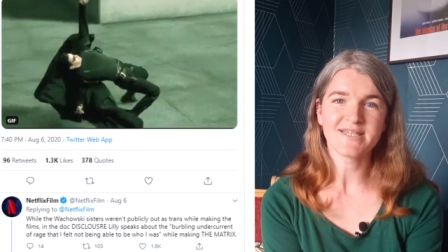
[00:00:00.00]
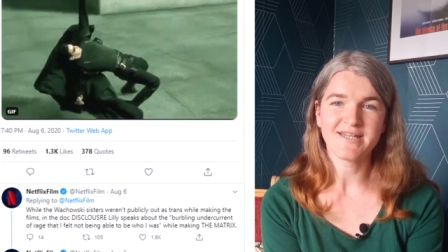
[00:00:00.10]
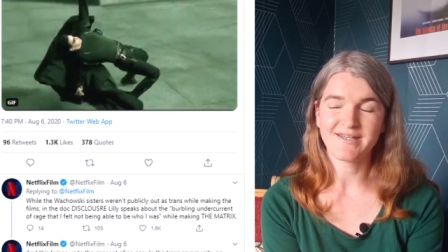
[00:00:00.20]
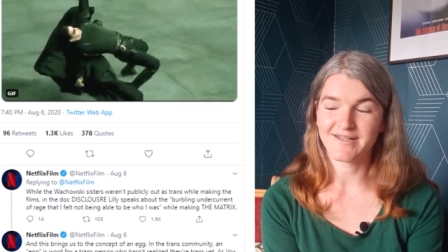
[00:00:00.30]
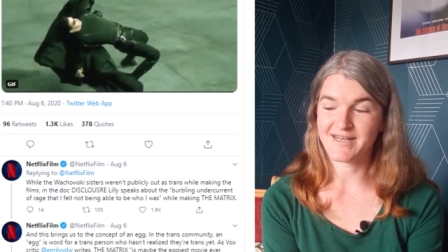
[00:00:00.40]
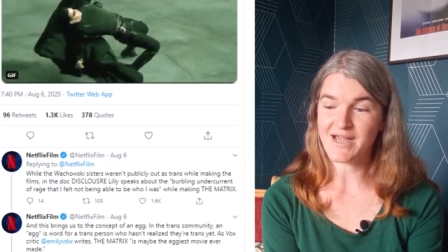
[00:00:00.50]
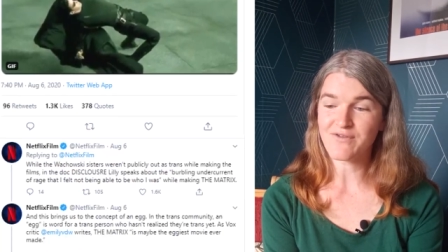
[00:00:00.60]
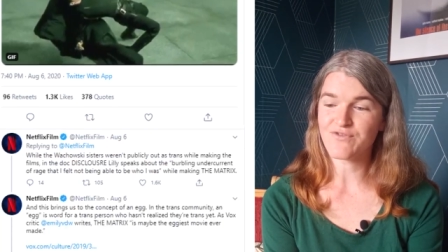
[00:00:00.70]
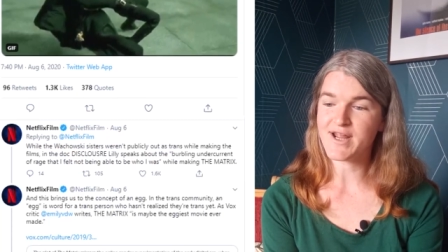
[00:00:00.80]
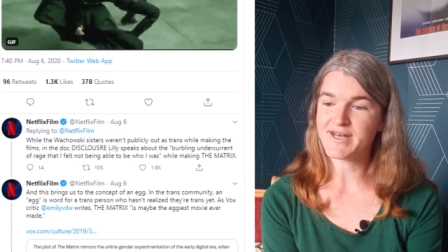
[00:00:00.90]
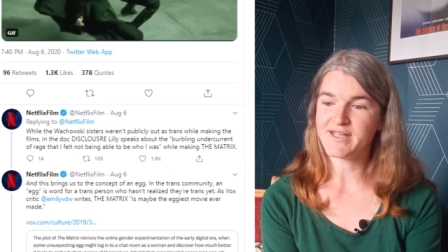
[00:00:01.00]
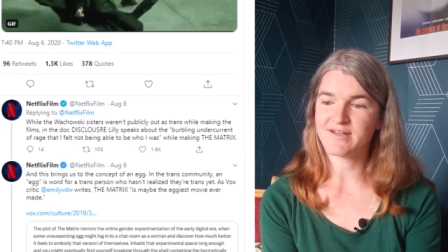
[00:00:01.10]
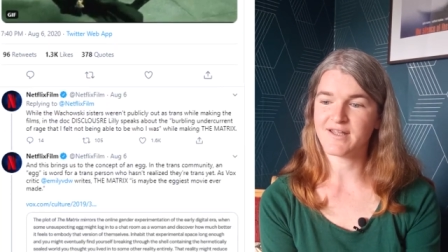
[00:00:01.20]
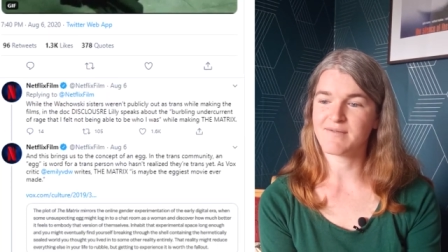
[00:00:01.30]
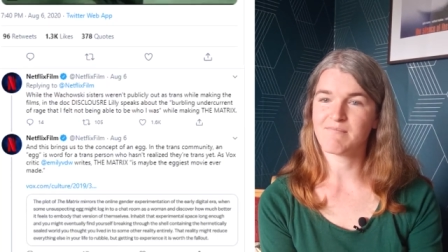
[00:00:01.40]
And now I've read it,
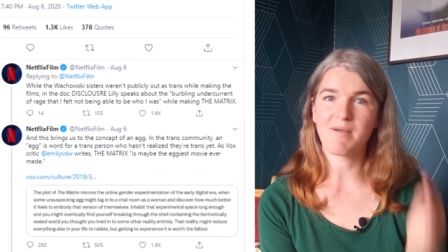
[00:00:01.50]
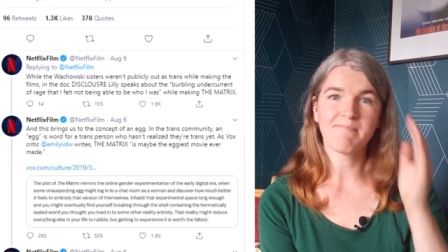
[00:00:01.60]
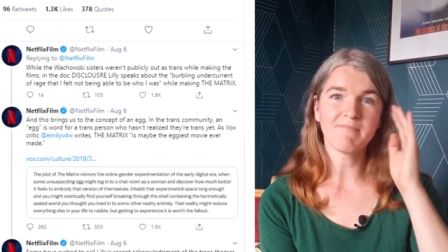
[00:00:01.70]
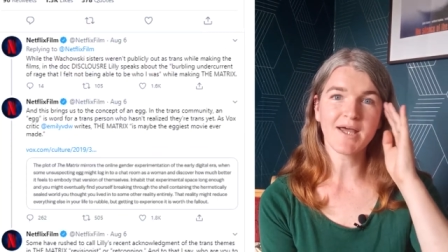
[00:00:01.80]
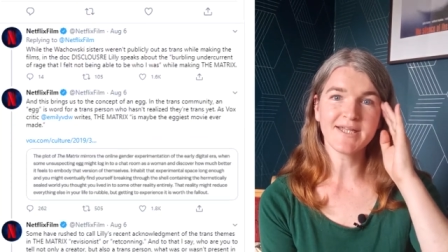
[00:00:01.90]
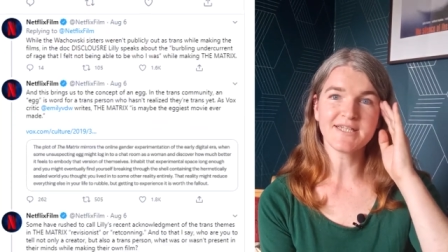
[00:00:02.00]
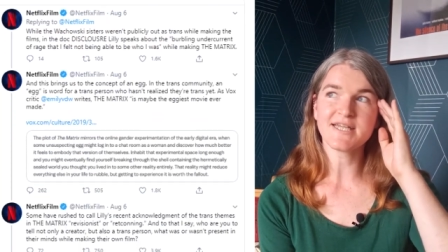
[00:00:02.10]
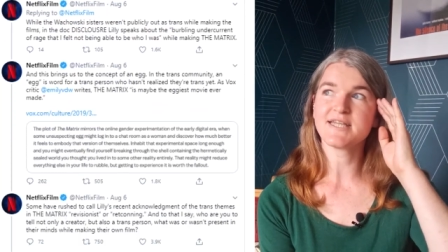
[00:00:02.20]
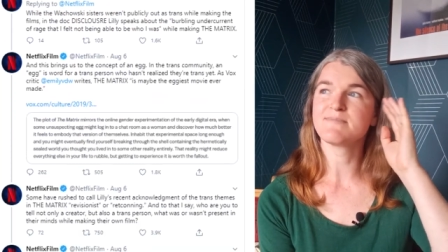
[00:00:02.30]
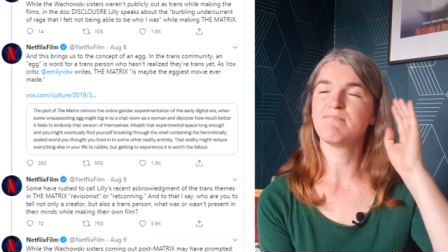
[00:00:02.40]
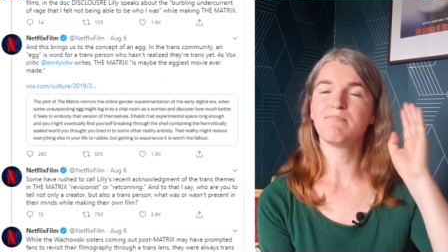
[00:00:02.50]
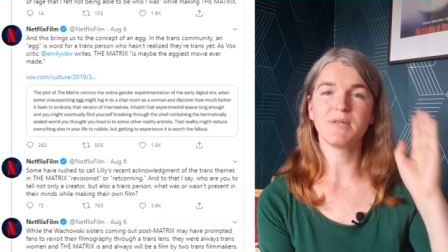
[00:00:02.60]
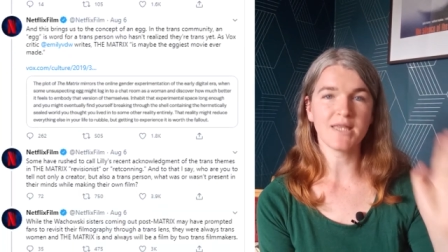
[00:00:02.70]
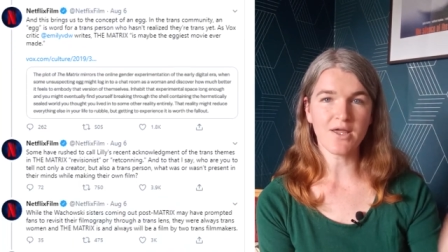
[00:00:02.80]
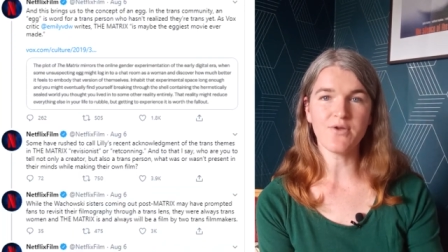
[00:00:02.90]
like my mind is
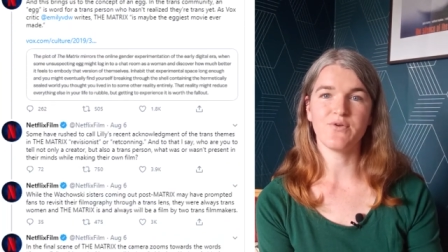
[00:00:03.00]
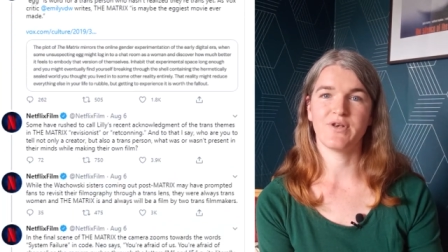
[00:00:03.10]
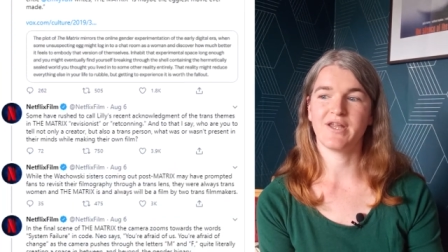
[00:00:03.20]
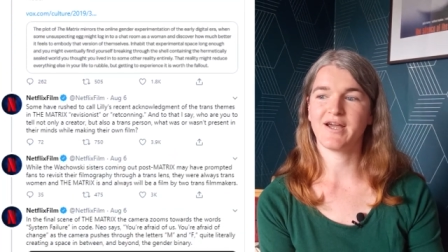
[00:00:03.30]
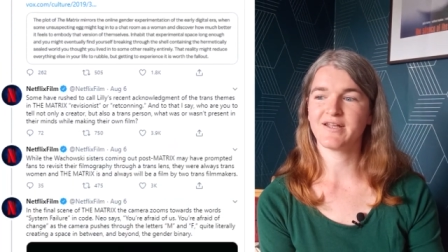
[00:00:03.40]
blown.